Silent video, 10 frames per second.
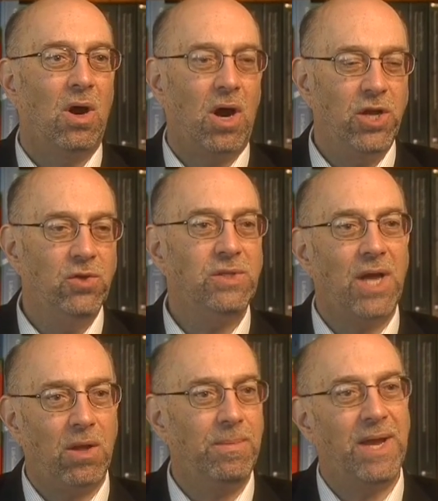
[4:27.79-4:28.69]
are used to
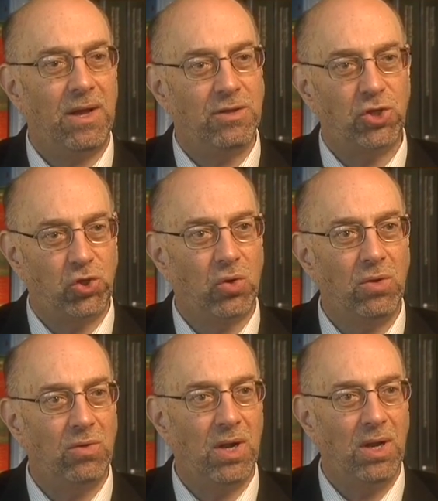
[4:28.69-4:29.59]
helping out in the
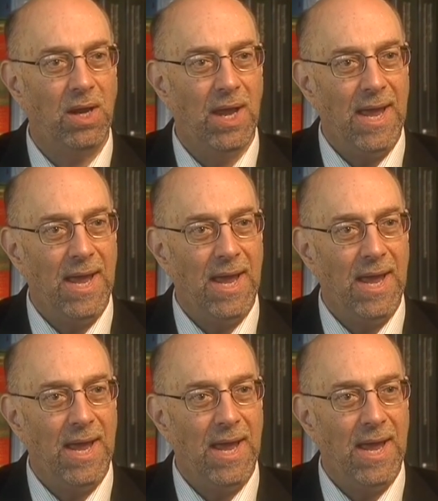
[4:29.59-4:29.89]
short run,